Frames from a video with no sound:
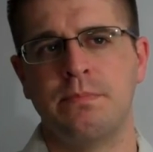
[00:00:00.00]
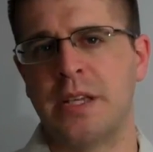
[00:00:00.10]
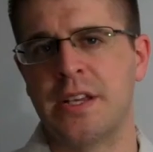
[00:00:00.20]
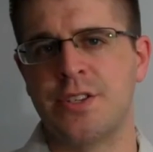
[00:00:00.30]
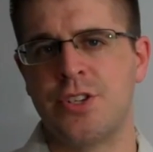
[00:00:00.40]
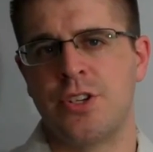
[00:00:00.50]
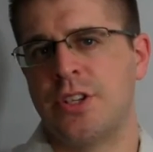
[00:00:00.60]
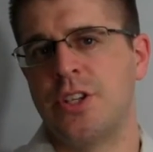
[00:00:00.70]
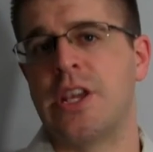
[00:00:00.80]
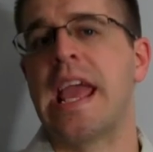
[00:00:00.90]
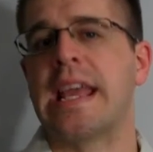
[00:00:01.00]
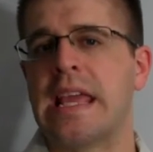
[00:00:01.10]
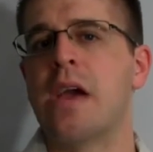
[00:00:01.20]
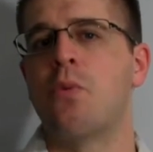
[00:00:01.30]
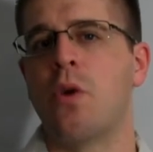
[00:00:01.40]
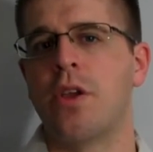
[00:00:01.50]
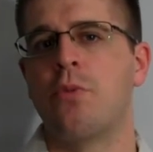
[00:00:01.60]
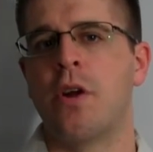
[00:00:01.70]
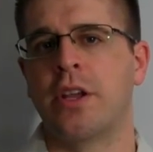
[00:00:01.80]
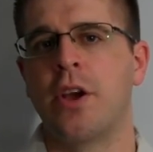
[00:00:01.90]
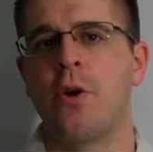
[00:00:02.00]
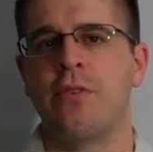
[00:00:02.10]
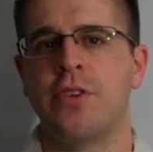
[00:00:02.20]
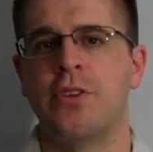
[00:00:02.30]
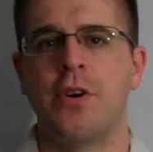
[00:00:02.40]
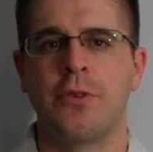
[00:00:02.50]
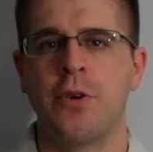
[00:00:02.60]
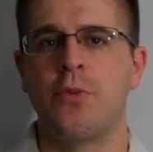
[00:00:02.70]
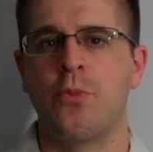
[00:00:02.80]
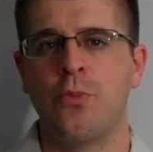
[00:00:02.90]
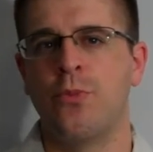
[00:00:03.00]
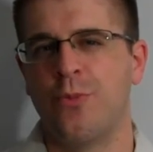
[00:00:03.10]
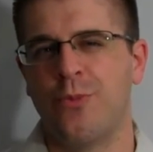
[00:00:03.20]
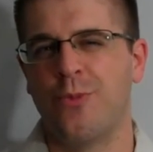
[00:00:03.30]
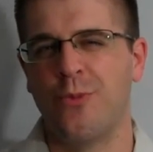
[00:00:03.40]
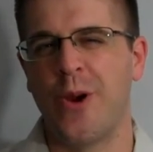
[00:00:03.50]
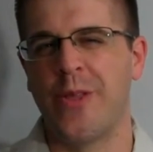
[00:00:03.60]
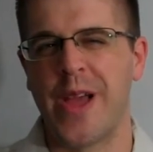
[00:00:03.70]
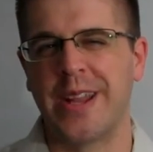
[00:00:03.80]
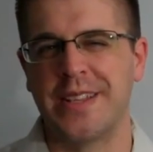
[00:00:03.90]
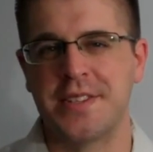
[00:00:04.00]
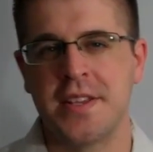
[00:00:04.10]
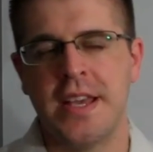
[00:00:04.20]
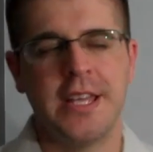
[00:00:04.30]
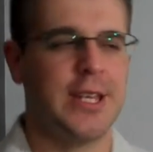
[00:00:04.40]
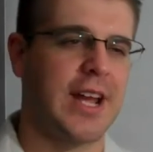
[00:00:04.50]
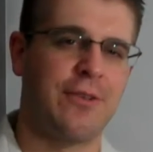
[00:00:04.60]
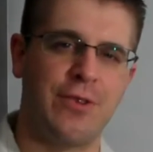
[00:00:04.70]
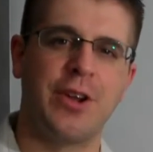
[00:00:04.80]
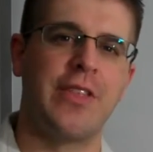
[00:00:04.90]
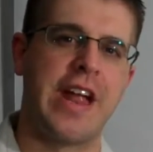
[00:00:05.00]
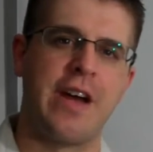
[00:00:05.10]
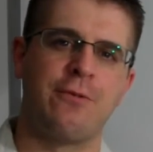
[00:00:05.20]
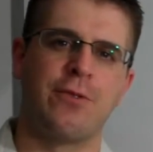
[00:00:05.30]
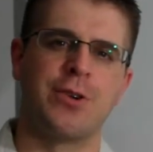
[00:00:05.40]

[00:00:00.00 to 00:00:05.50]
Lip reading: because you can't get where you want to go if you don't know where that is. You got to figure that out